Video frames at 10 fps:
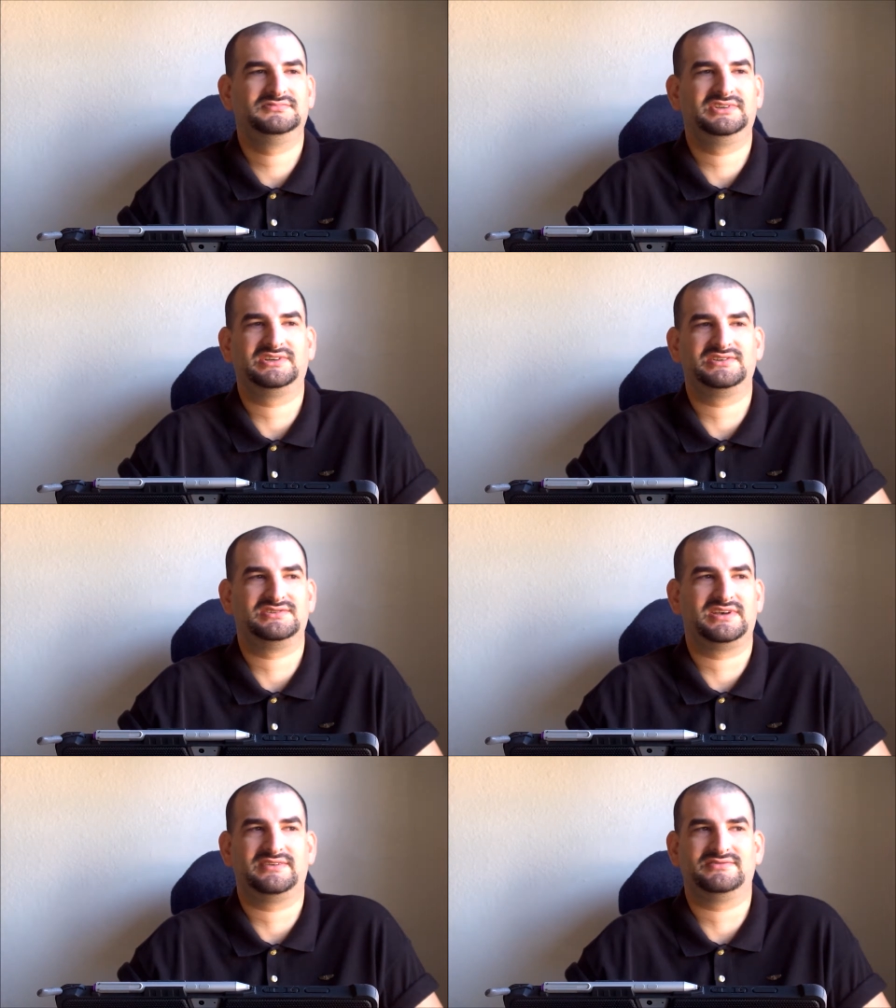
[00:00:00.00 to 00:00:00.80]
because
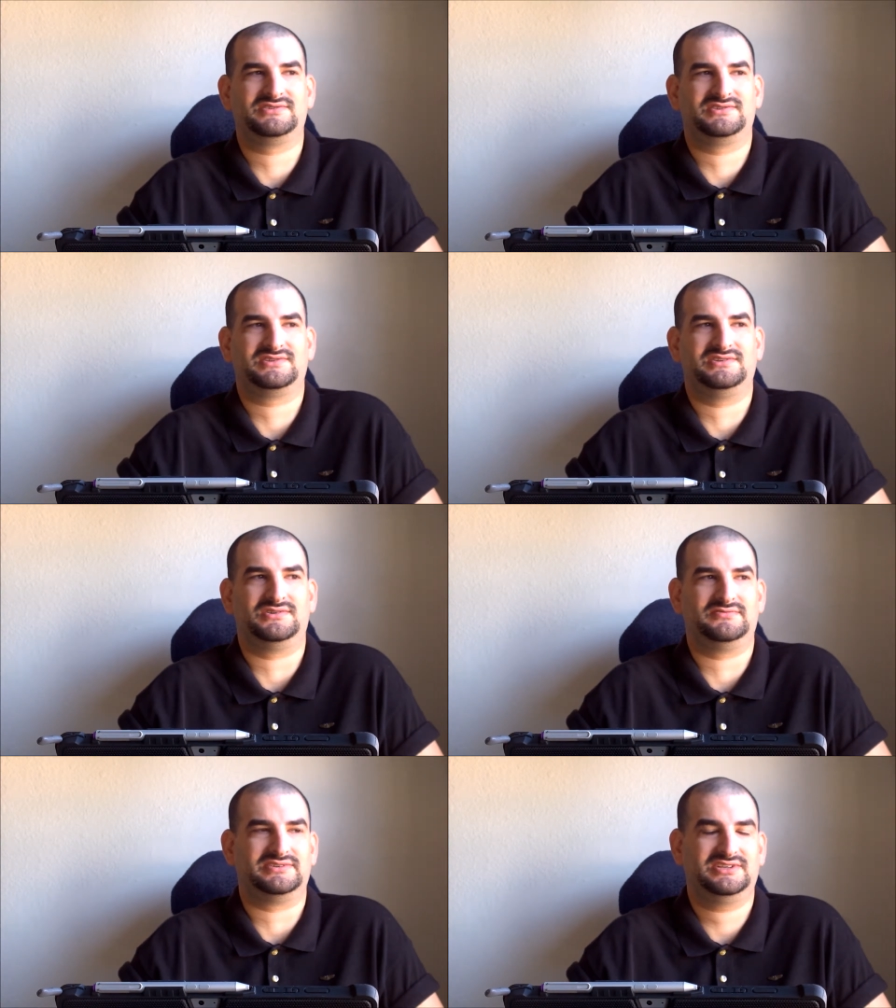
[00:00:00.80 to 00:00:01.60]
that just can
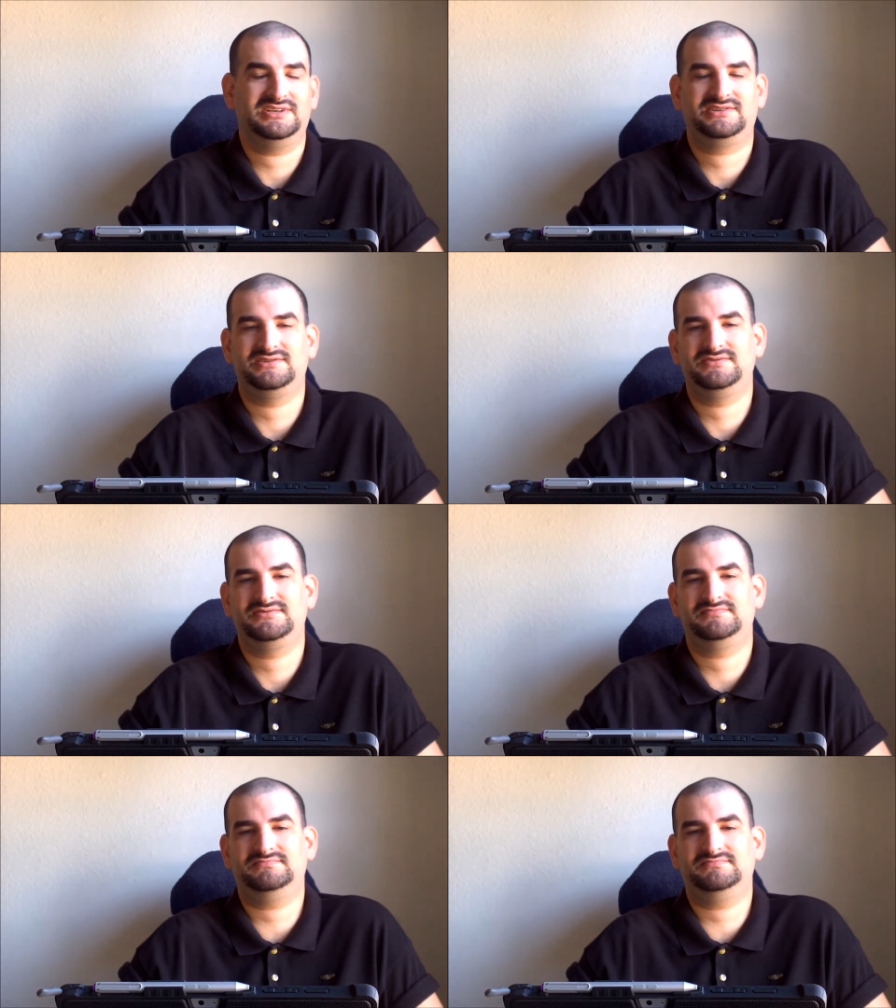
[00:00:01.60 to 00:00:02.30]
overtake you,